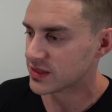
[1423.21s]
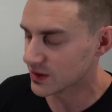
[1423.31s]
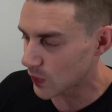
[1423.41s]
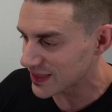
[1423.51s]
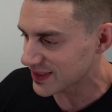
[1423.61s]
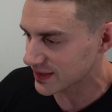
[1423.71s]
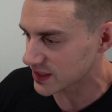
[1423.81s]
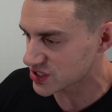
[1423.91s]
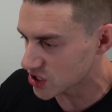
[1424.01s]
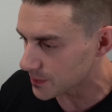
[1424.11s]
The one thing
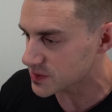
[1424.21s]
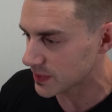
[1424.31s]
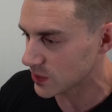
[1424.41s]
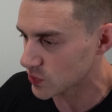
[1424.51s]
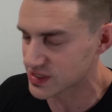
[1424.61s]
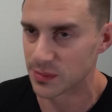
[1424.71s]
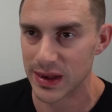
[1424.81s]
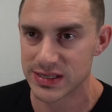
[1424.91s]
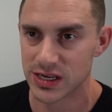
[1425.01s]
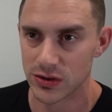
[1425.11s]
that stopped me was the
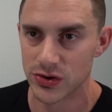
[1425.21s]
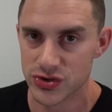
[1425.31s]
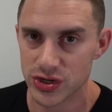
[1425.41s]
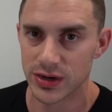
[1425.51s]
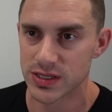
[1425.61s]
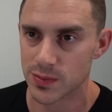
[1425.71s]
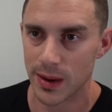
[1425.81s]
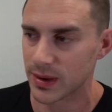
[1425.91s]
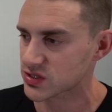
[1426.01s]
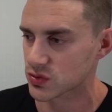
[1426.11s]
muscular endurance.
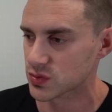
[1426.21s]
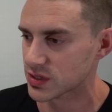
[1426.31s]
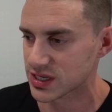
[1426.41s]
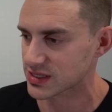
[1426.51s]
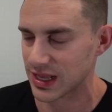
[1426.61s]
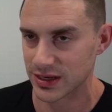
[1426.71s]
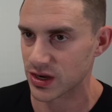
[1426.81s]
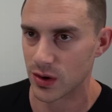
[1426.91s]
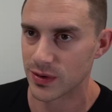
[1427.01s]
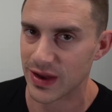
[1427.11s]
My muscles were just like,
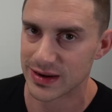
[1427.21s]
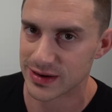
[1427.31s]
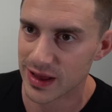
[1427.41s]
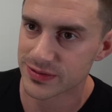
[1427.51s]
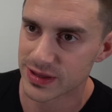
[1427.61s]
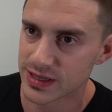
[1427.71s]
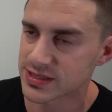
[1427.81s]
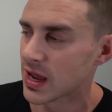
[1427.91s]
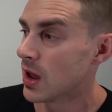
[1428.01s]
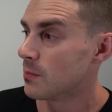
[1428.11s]
no, we've had enough of
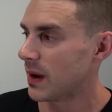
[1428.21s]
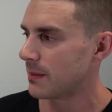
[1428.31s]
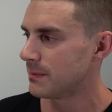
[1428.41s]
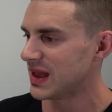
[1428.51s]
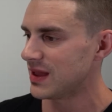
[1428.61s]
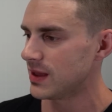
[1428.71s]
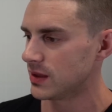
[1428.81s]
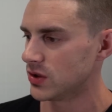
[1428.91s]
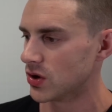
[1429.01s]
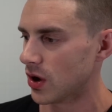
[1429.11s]
this. But
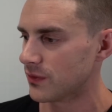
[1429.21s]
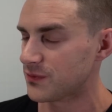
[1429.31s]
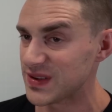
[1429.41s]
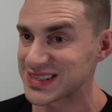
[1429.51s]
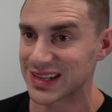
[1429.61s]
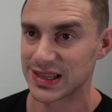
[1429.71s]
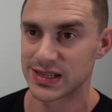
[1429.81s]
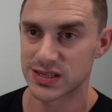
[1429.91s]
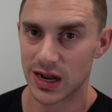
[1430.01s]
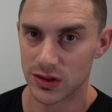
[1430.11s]
me, you know, physically
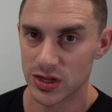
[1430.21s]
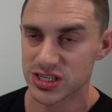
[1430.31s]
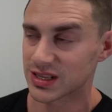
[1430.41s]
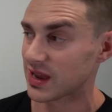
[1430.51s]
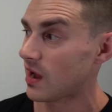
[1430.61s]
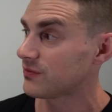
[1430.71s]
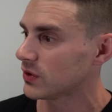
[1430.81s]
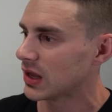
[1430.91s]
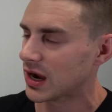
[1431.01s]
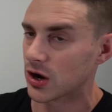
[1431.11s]
and psychologically, I
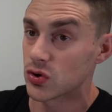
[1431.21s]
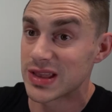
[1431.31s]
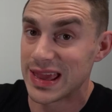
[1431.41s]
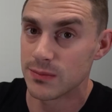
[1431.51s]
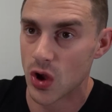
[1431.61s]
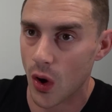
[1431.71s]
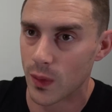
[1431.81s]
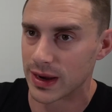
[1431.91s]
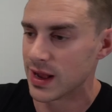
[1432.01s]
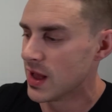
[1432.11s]
felt like I could keep
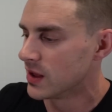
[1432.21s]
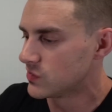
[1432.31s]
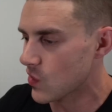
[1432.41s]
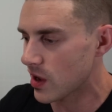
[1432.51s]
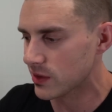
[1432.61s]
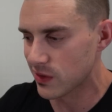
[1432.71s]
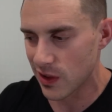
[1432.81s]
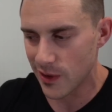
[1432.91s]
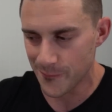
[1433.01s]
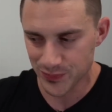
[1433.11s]
going.
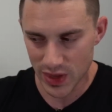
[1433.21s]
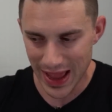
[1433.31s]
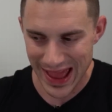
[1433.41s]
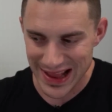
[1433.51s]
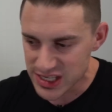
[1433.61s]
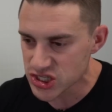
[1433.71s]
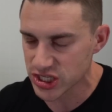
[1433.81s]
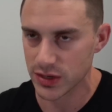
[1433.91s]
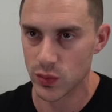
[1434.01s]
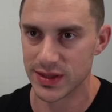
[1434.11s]
The
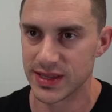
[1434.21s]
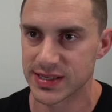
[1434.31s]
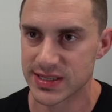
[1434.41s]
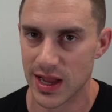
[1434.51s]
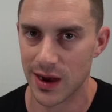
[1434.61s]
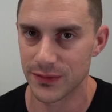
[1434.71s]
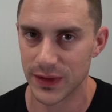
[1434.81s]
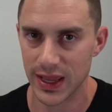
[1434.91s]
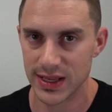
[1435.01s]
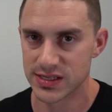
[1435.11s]
energy with this stuff
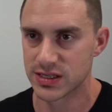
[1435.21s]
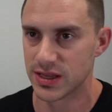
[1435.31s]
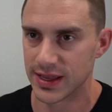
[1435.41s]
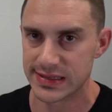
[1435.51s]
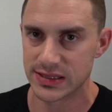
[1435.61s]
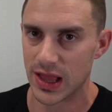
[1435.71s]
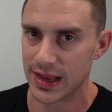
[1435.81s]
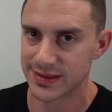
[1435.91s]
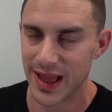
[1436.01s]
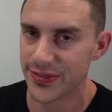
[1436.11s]
is
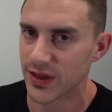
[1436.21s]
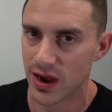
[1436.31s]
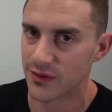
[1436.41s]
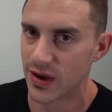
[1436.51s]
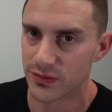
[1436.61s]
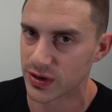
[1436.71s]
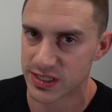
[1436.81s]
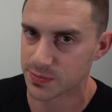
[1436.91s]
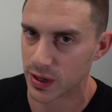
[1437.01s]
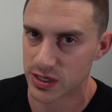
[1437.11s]
like nothing I've ever
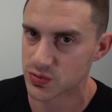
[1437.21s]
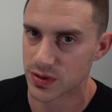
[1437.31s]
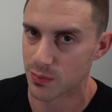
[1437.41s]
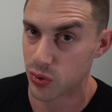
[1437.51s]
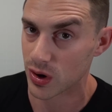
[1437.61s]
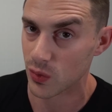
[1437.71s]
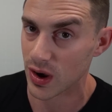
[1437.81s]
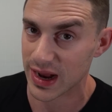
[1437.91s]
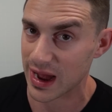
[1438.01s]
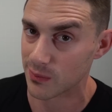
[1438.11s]
experienced with a
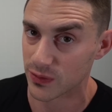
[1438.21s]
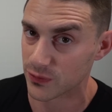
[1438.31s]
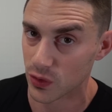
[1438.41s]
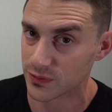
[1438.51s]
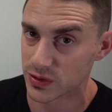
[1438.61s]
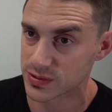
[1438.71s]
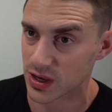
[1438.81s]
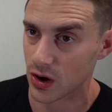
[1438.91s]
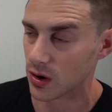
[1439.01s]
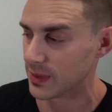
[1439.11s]
pre-workout before, viewers
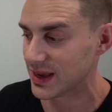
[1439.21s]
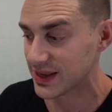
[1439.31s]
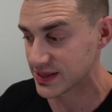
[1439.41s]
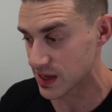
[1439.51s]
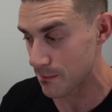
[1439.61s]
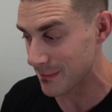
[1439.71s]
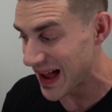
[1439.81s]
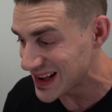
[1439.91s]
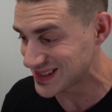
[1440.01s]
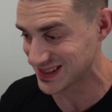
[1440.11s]
at home. It is
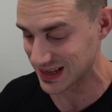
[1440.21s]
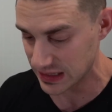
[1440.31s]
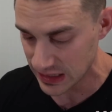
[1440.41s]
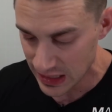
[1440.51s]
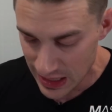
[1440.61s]
amazing.